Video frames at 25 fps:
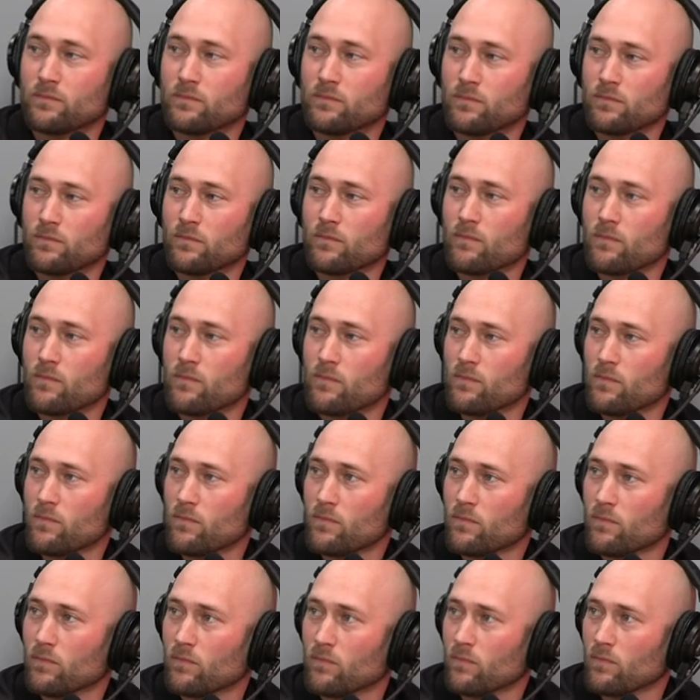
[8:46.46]

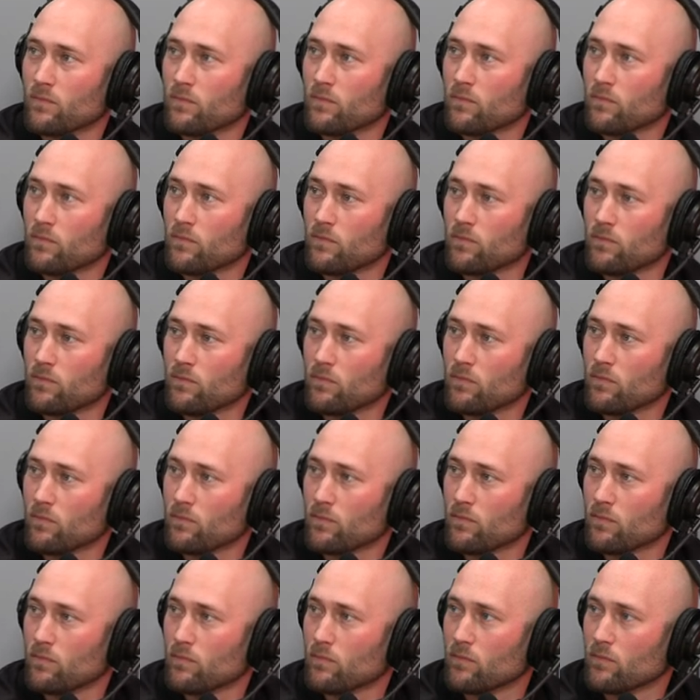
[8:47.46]

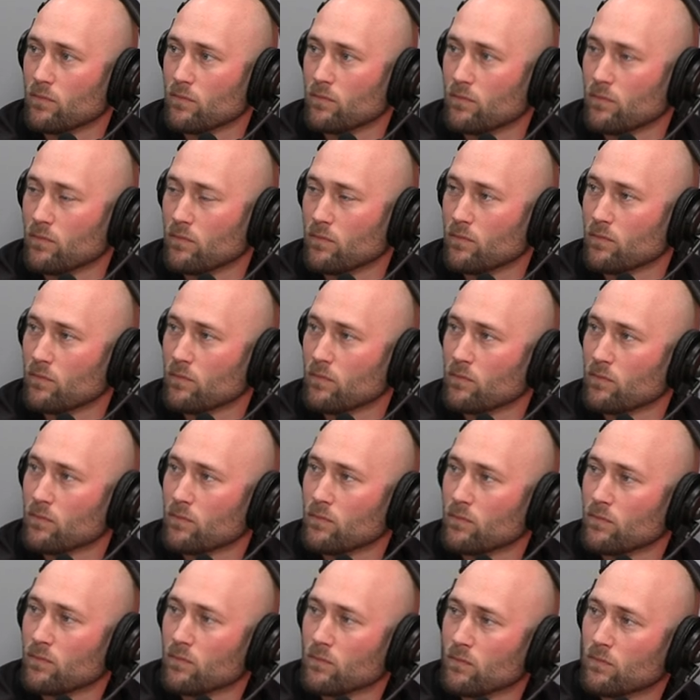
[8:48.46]

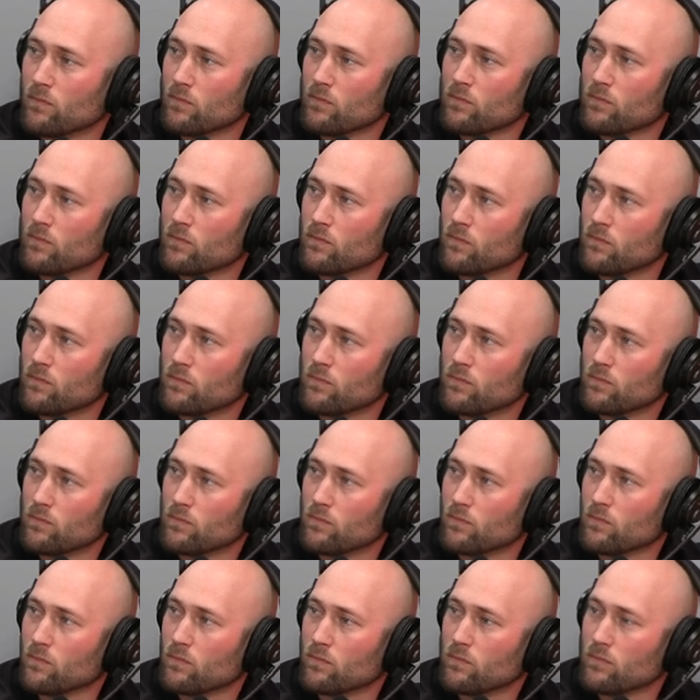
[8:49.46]

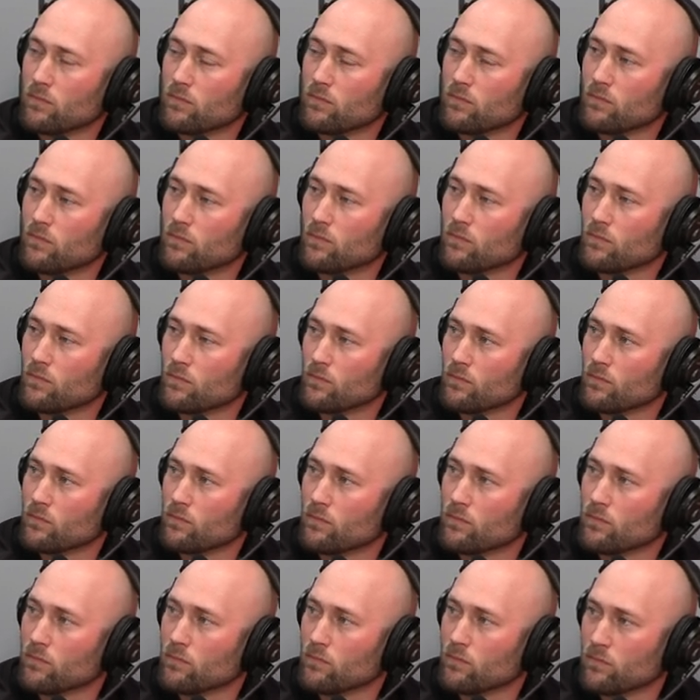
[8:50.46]

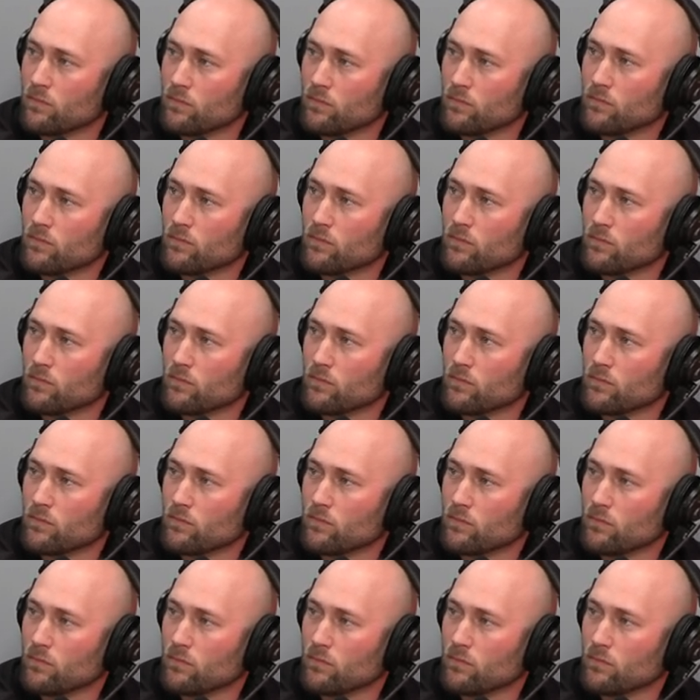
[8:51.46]
(silent)